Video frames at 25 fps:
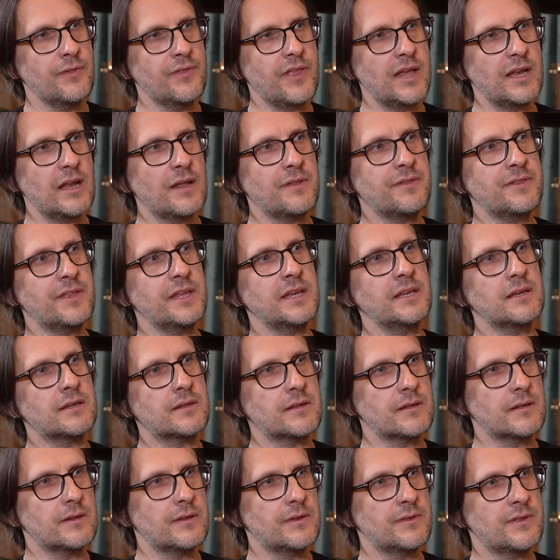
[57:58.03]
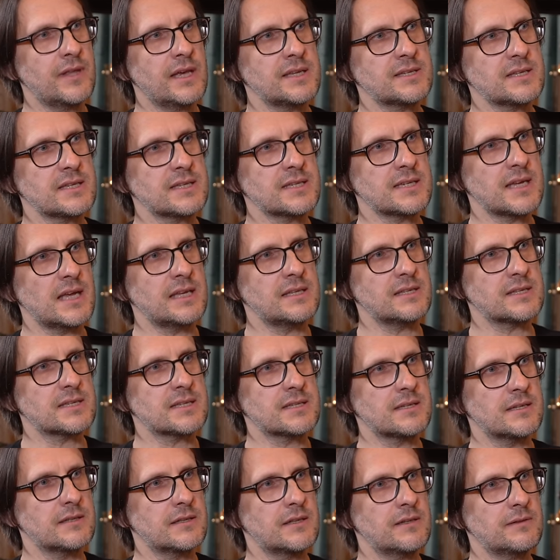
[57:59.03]
then I think there's a
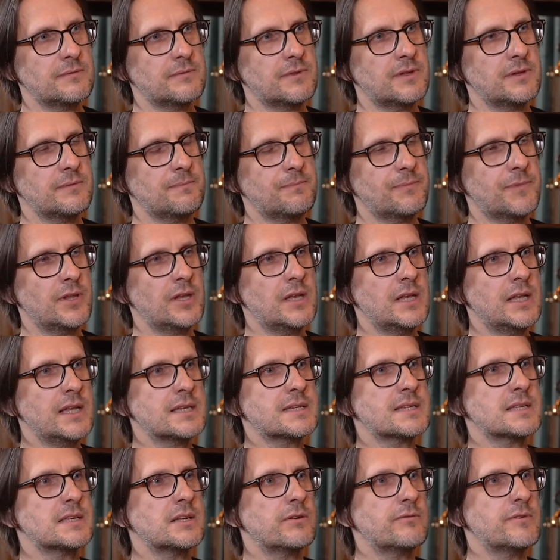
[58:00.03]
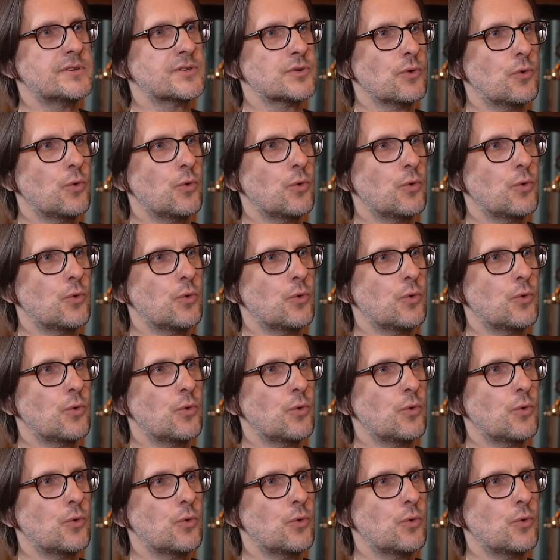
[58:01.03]
sense that the listener is